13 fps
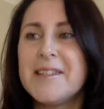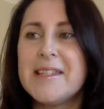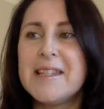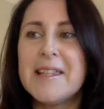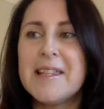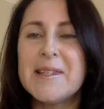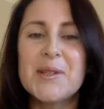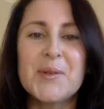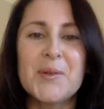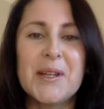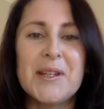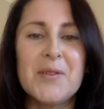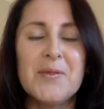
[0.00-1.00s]
another
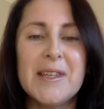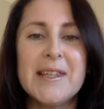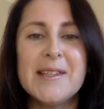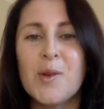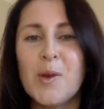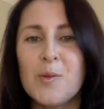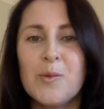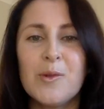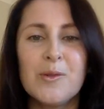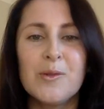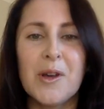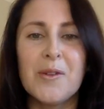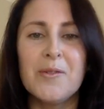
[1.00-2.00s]
screen over here, so I will
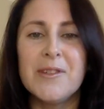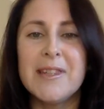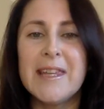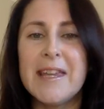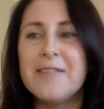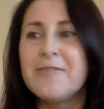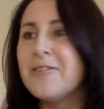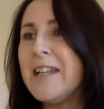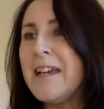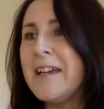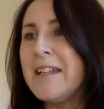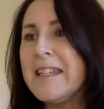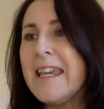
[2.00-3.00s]
look over there every
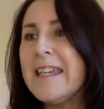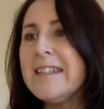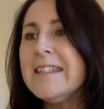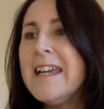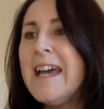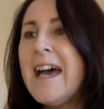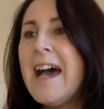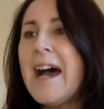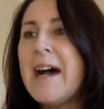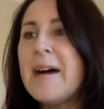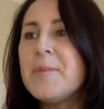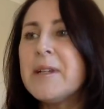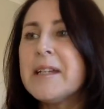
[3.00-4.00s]
now and again.
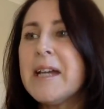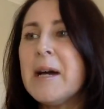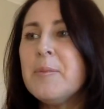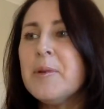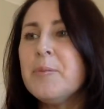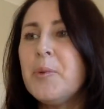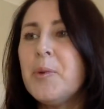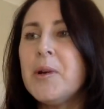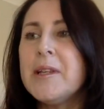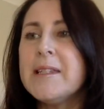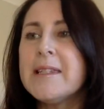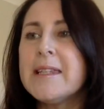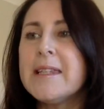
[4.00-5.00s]
But a couple of
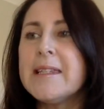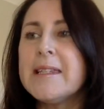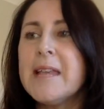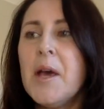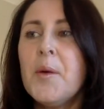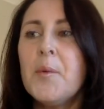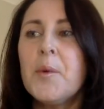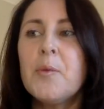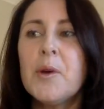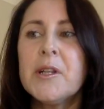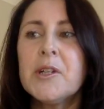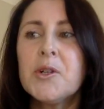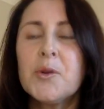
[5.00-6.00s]
points is, we
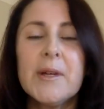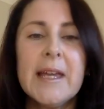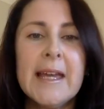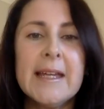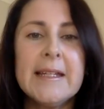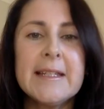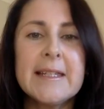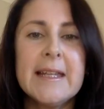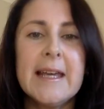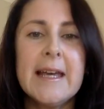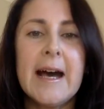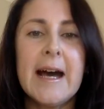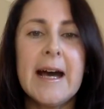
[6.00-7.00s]
want to create
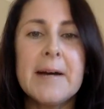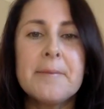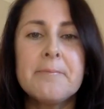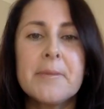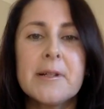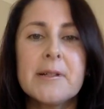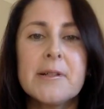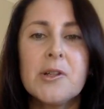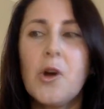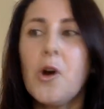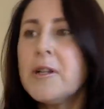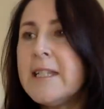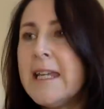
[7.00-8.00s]

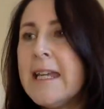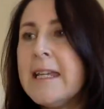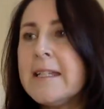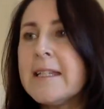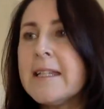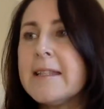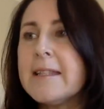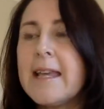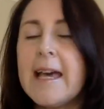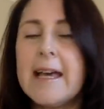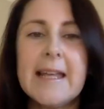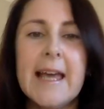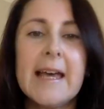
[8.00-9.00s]
content
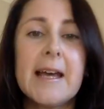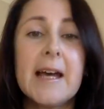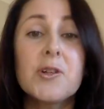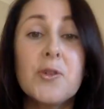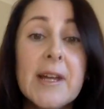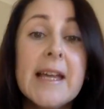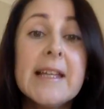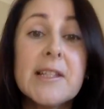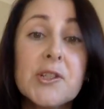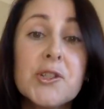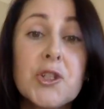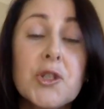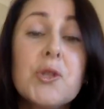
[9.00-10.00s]
that creates a
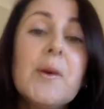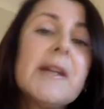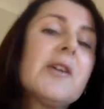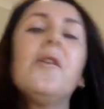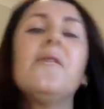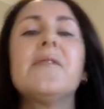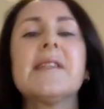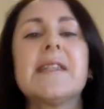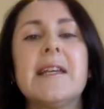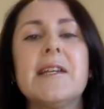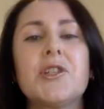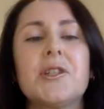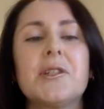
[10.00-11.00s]
two-way
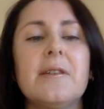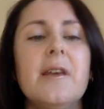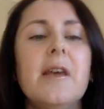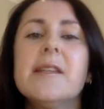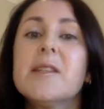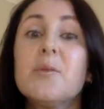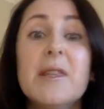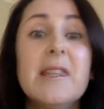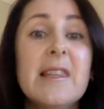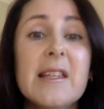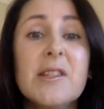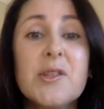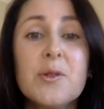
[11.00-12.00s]
conversation. So whether
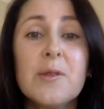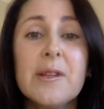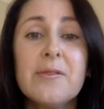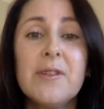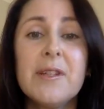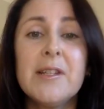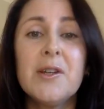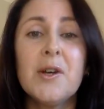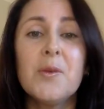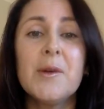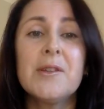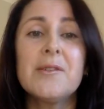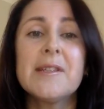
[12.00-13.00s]
that's doing video,
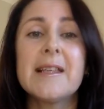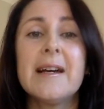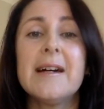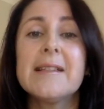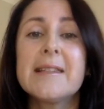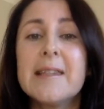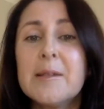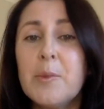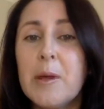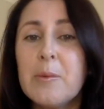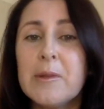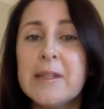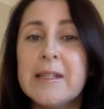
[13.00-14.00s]
whether it's asking
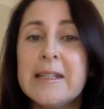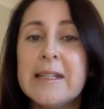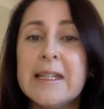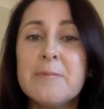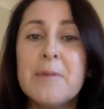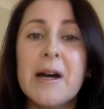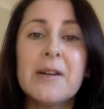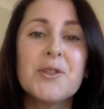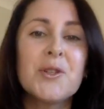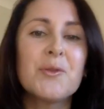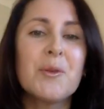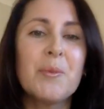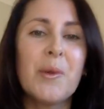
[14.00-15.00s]
people in an email
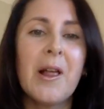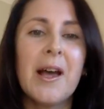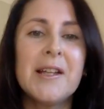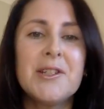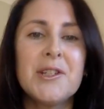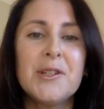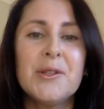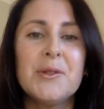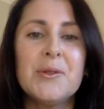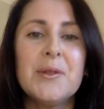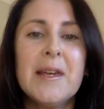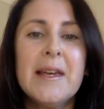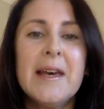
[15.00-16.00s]
to reply to
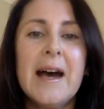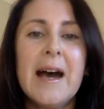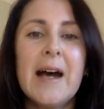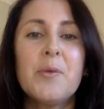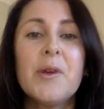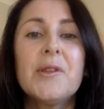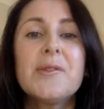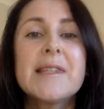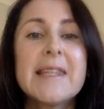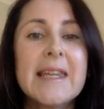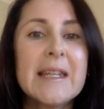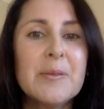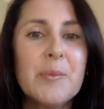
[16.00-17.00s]
you, whether it's
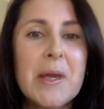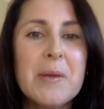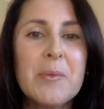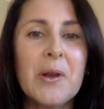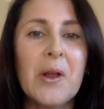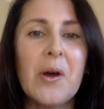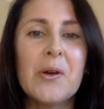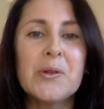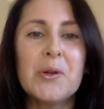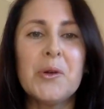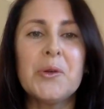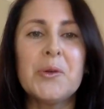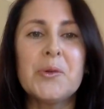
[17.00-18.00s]
getting people on
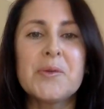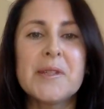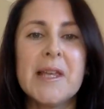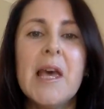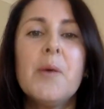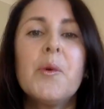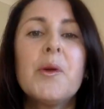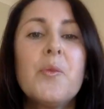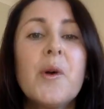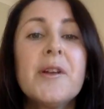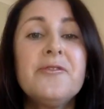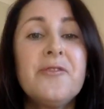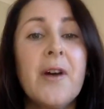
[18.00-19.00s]
calls, we
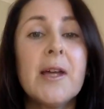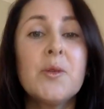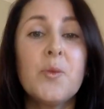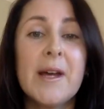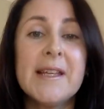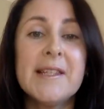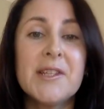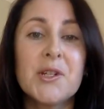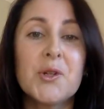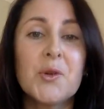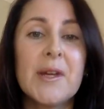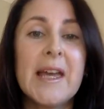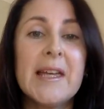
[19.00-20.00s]
want to find ways to
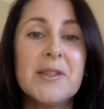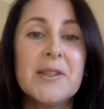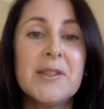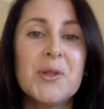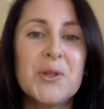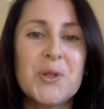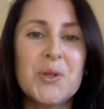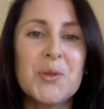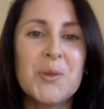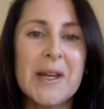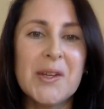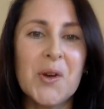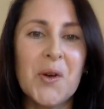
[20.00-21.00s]
create those
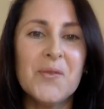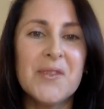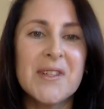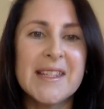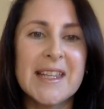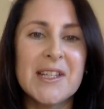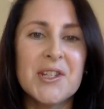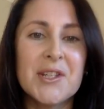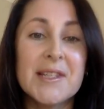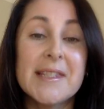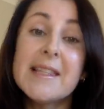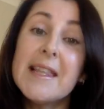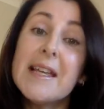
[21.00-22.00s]
two-way
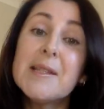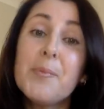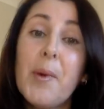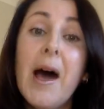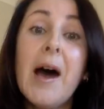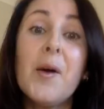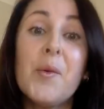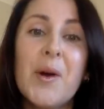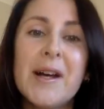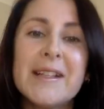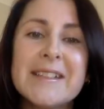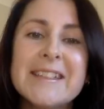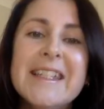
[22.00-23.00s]
conversations. So that's part
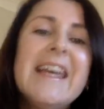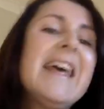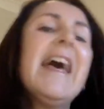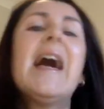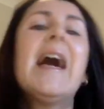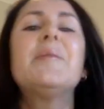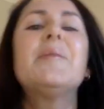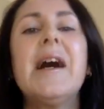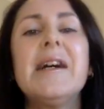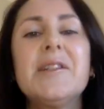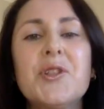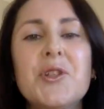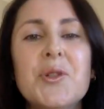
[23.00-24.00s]
one. And
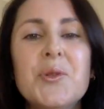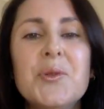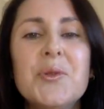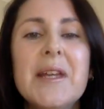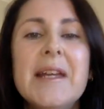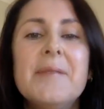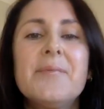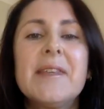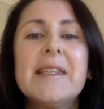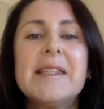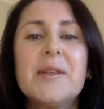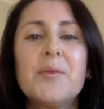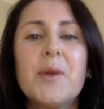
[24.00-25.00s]
part two
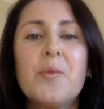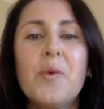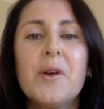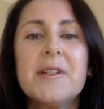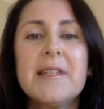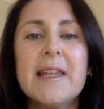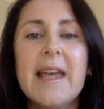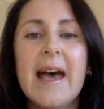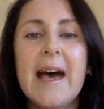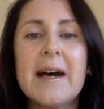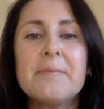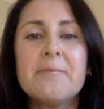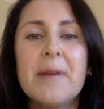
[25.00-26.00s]
is that we want to
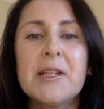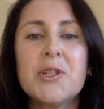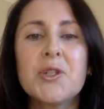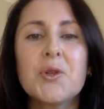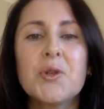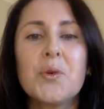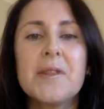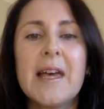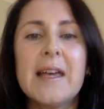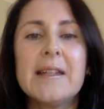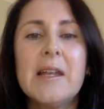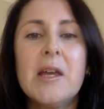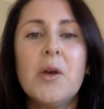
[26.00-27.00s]
make sure
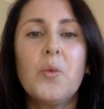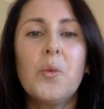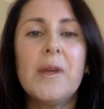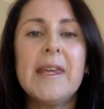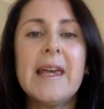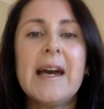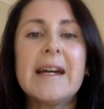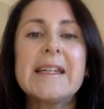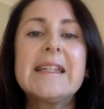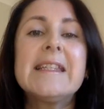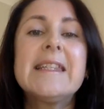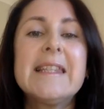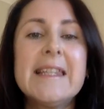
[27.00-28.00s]
that we are
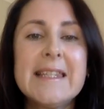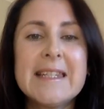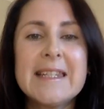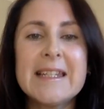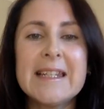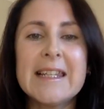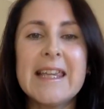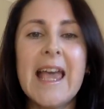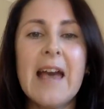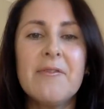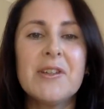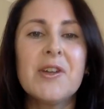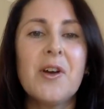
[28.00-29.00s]
consistently
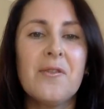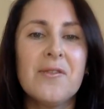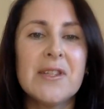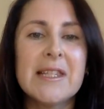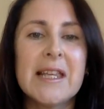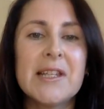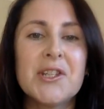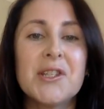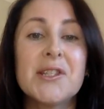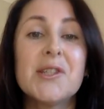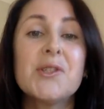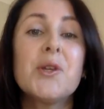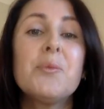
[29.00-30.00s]
having conversations.
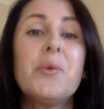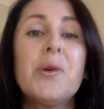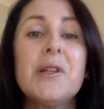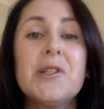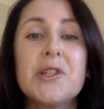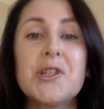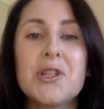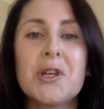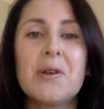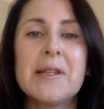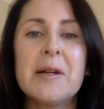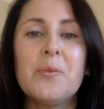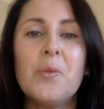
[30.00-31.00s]
There's no point just
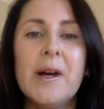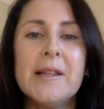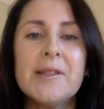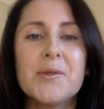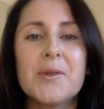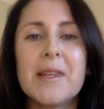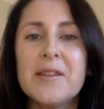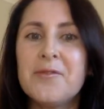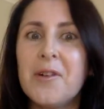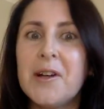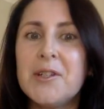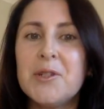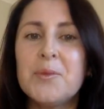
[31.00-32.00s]
showing up once, or they
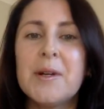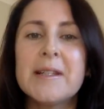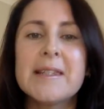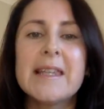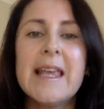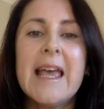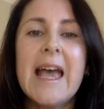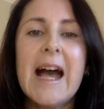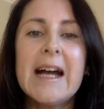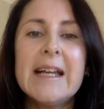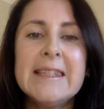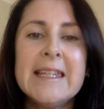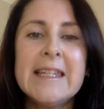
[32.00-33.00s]
find you once
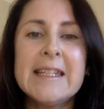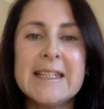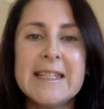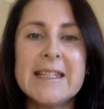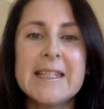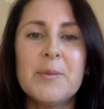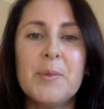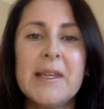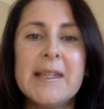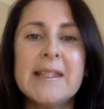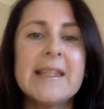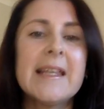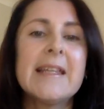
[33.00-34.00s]
and then it
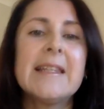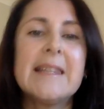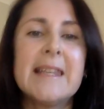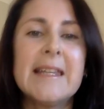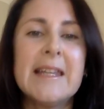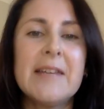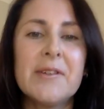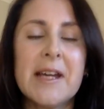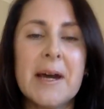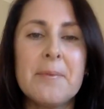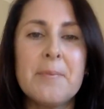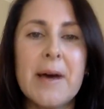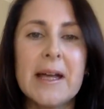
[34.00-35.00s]
disappears and they never
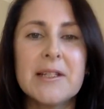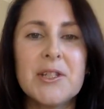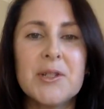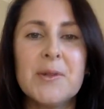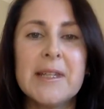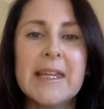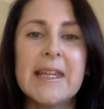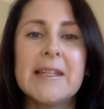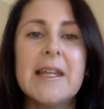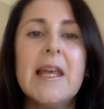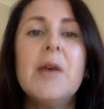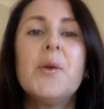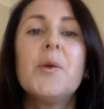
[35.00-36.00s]
come back to you again.
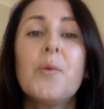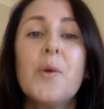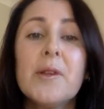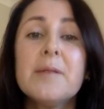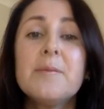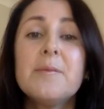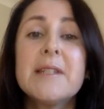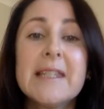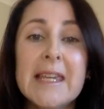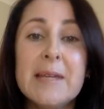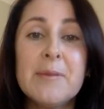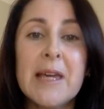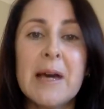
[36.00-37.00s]
We want them to
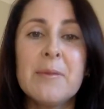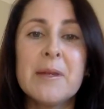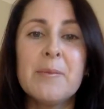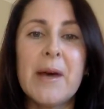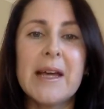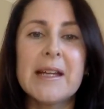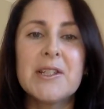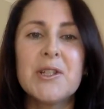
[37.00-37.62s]
keep coming back